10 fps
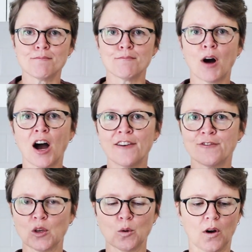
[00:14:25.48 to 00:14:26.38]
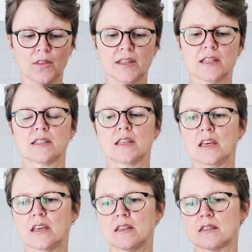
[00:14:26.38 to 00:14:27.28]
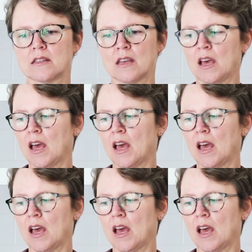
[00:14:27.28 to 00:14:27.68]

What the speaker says: My view on this is